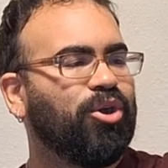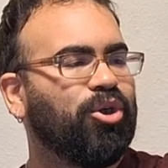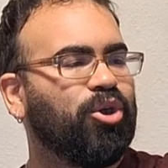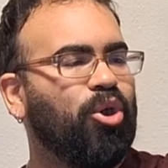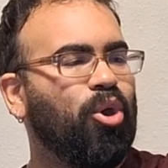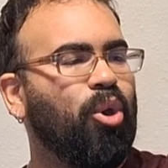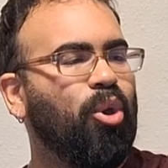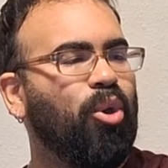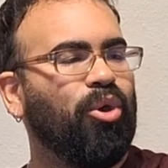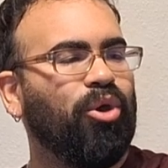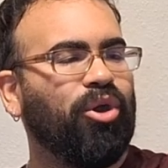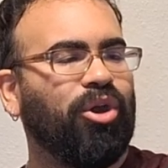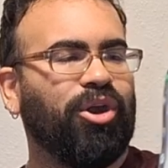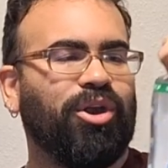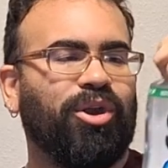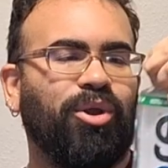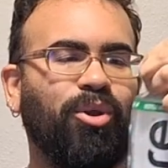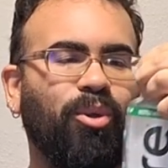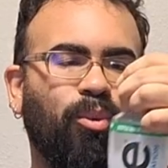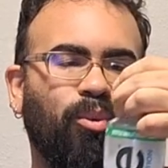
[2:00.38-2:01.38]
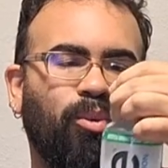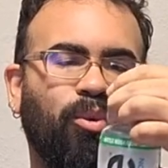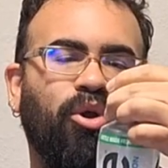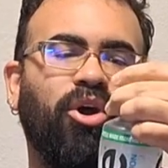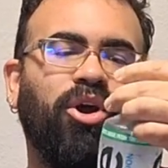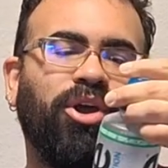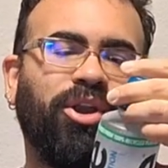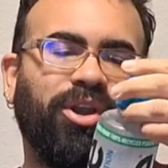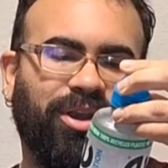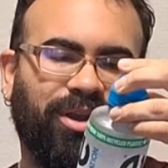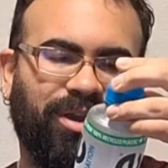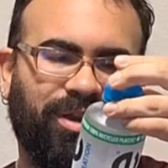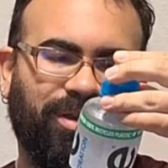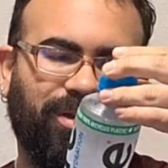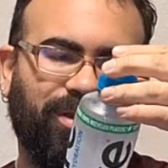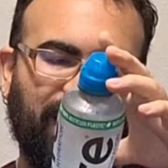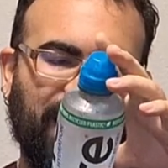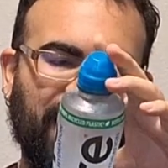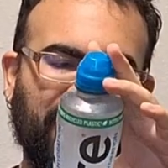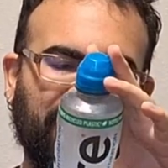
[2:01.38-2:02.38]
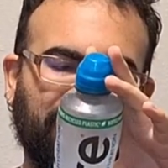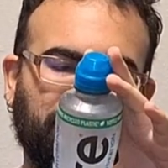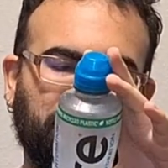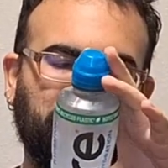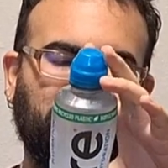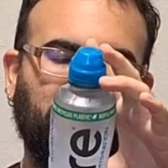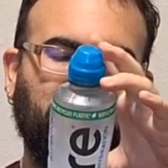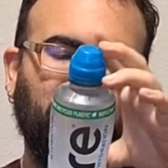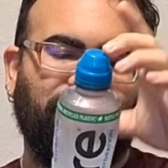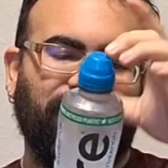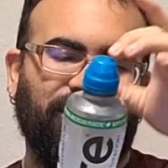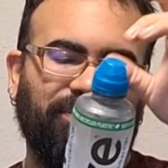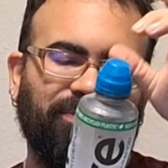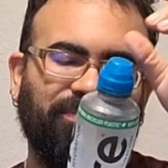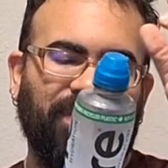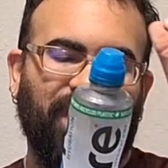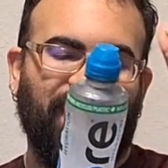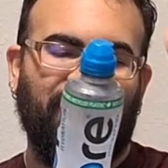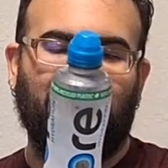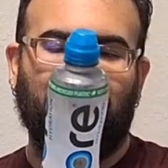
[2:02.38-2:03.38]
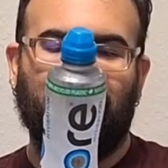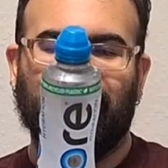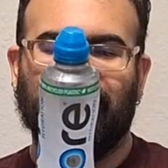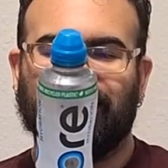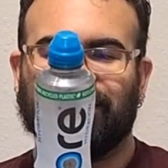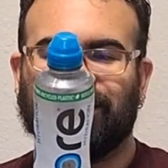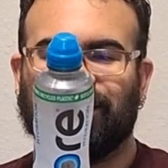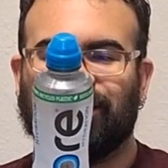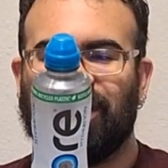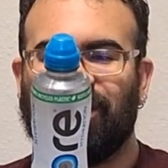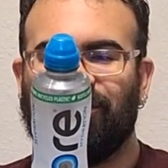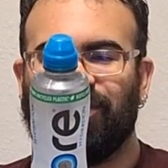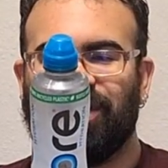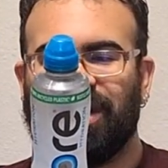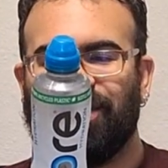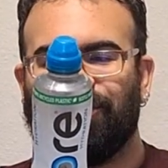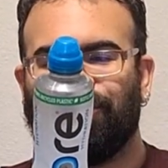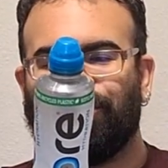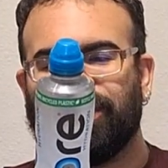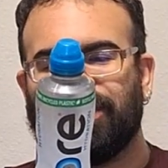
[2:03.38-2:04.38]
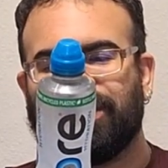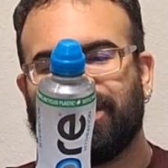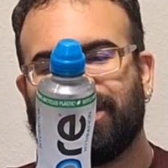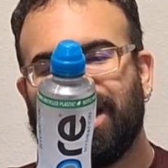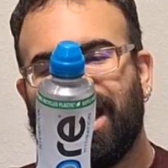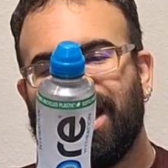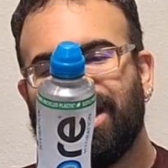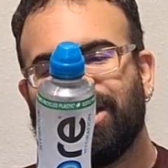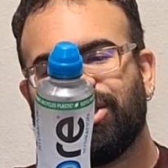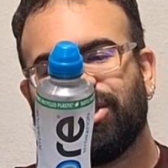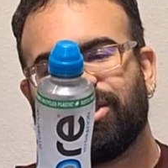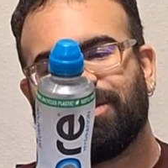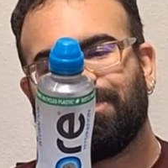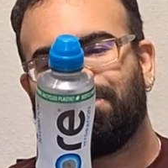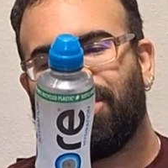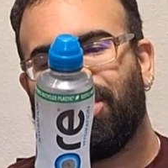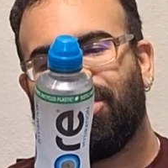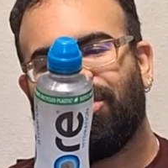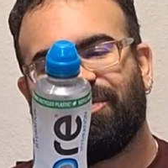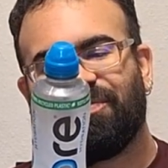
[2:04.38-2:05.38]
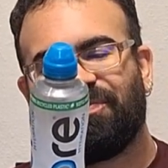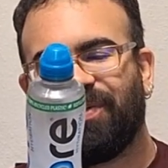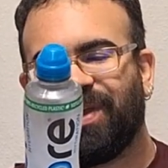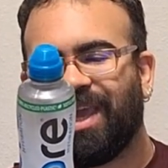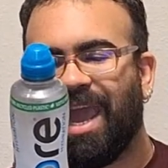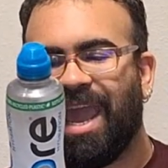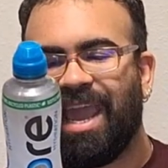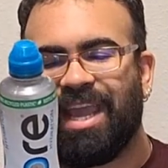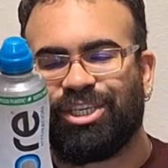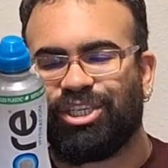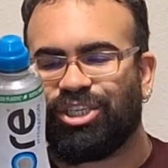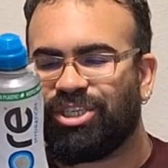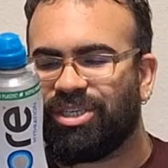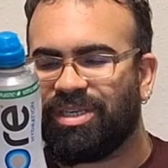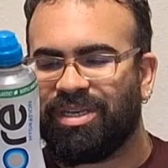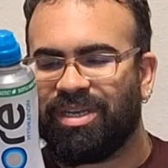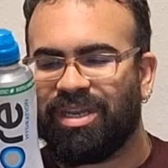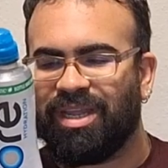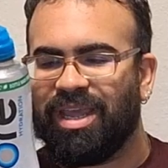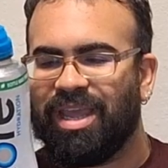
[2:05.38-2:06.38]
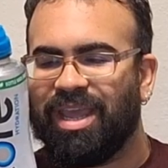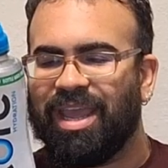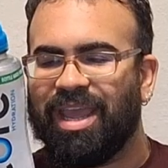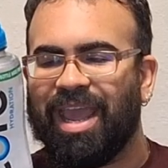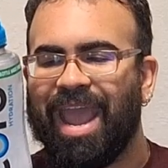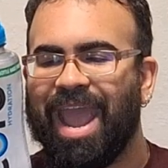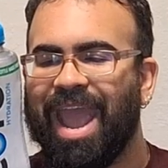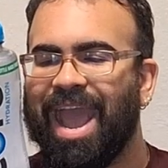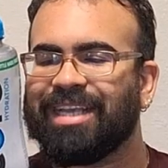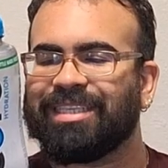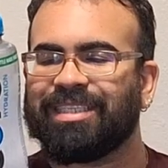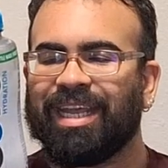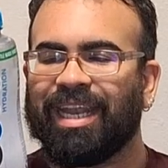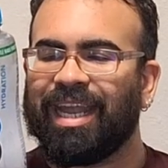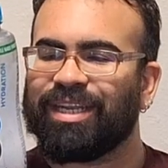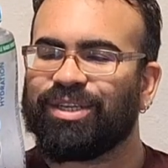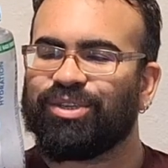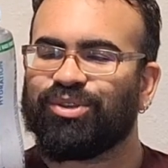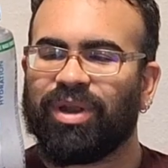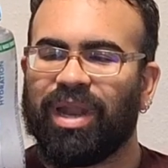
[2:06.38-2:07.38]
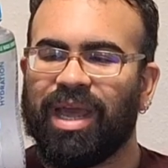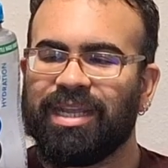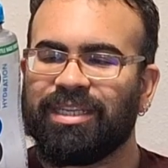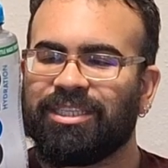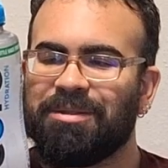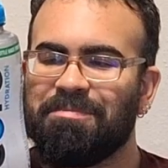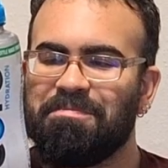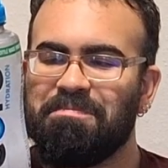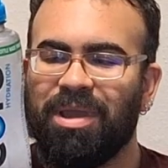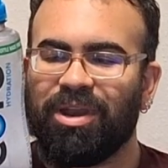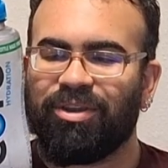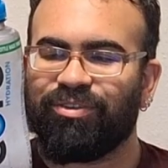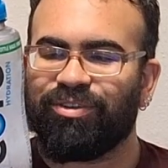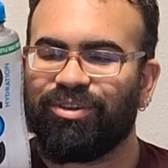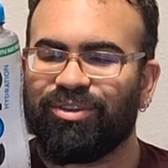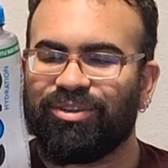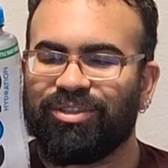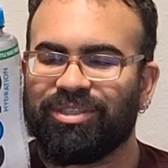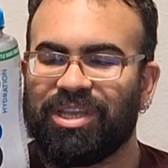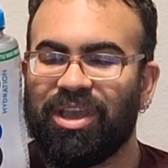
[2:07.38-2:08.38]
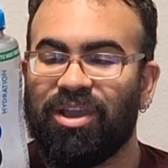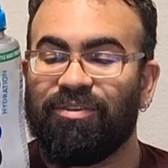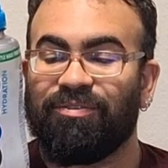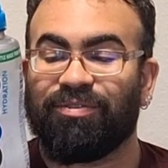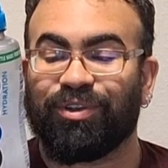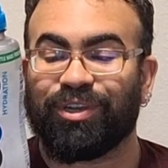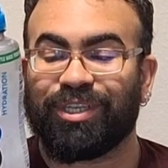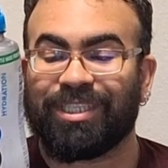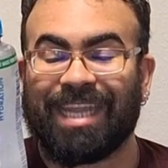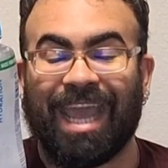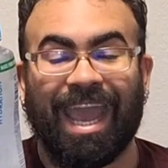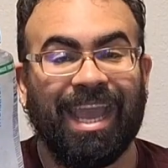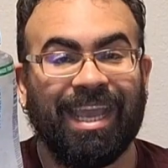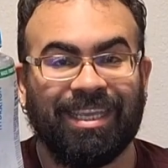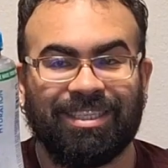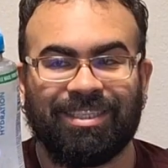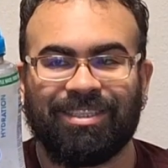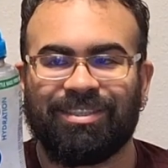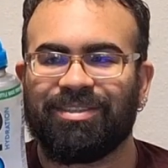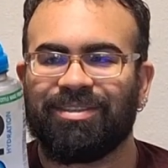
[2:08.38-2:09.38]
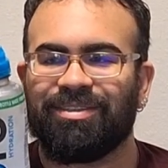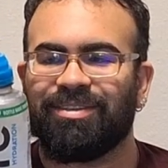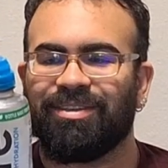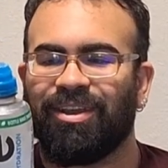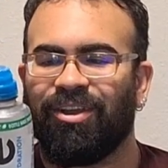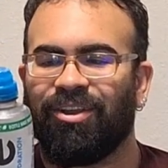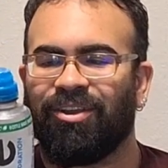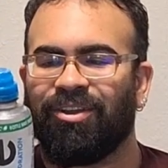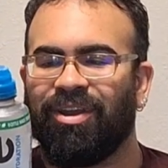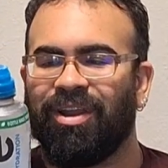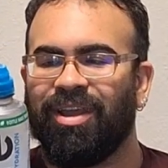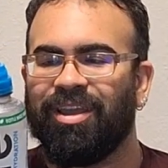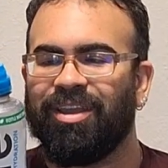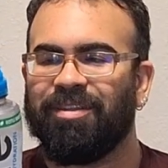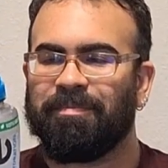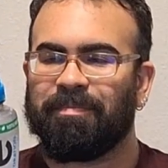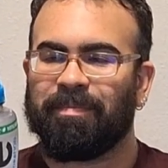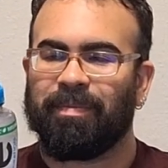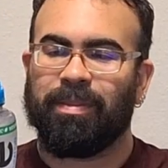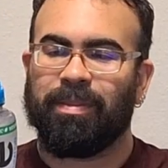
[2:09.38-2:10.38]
Core water. It's purified, 7 different stages of purification. It has electrolytes and minerals for taste, all right?